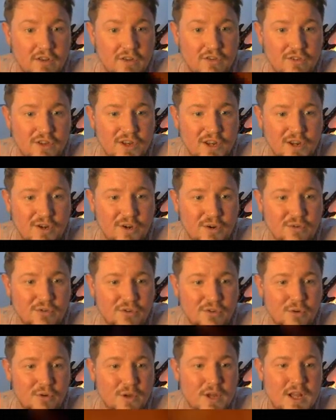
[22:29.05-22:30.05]
Zeke goes.
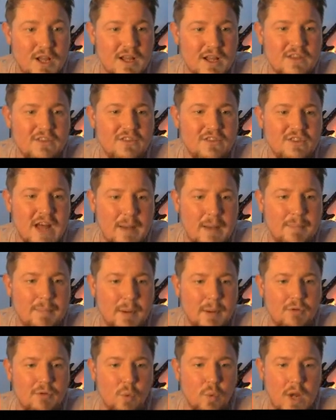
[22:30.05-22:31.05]
So let's snap
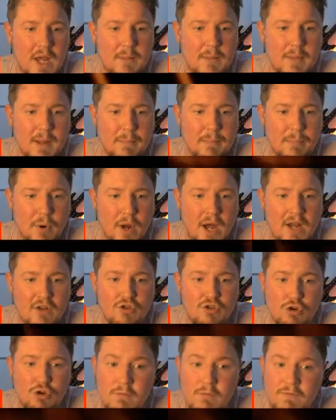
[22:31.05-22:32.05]
up to Dwayne McBride.
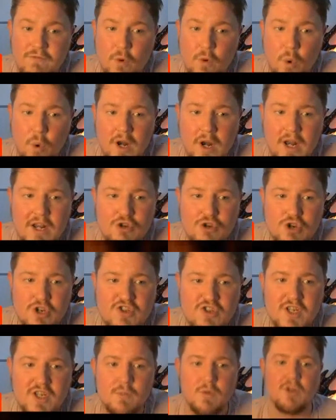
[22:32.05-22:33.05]
Jerome Ford, an
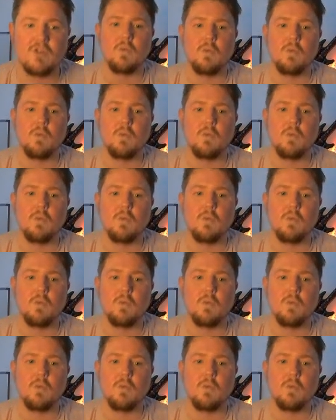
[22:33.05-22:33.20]
interesting one as